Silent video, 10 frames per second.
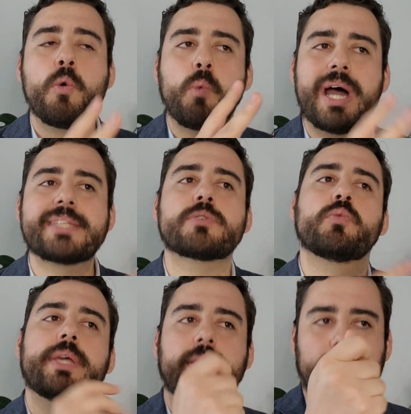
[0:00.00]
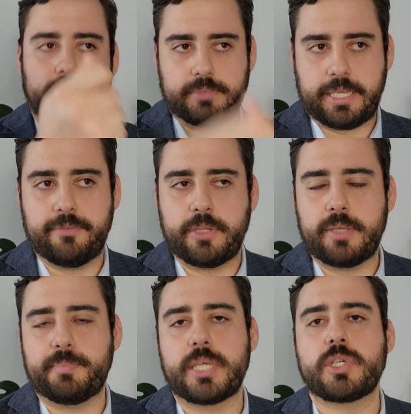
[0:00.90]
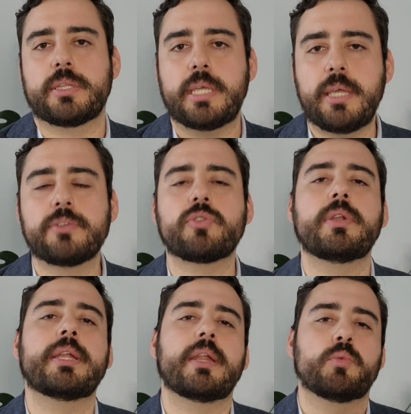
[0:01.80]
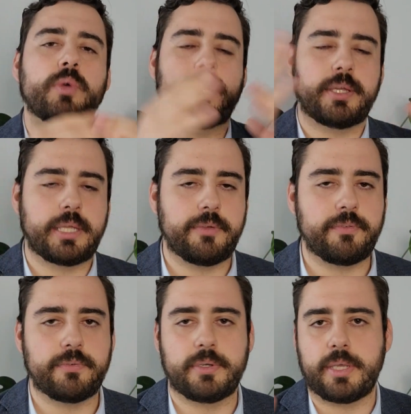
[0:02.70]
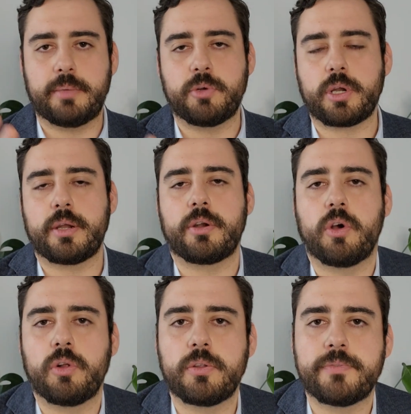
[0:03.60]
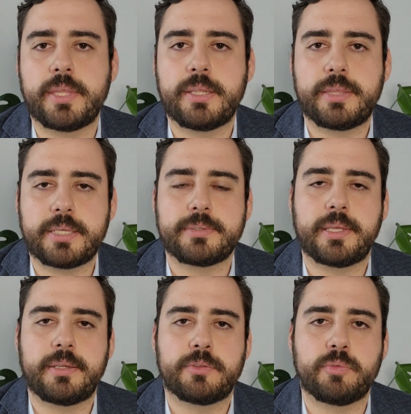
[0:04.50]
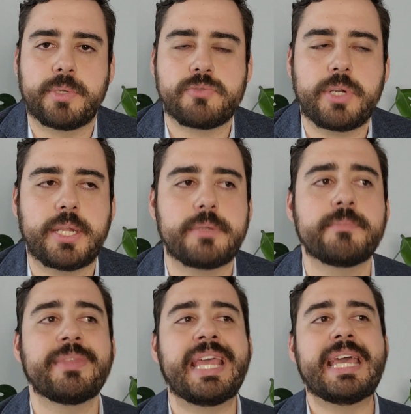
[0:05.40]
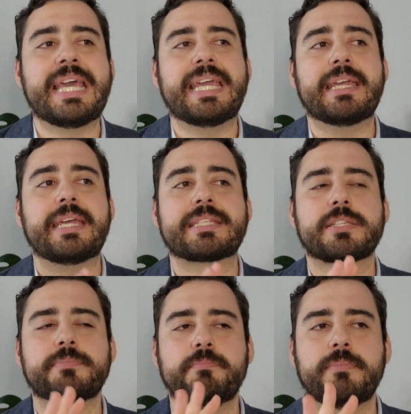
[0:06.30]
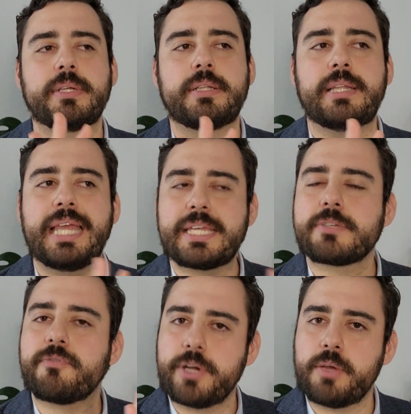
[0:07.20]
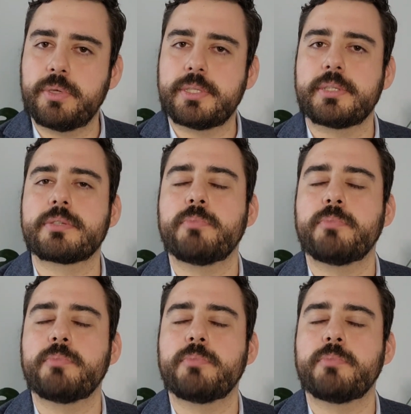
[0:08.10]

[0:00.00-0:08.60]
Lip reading: Once we give the patient insulin and we give him or her all of the things they need to be treated, it's less frequent, it's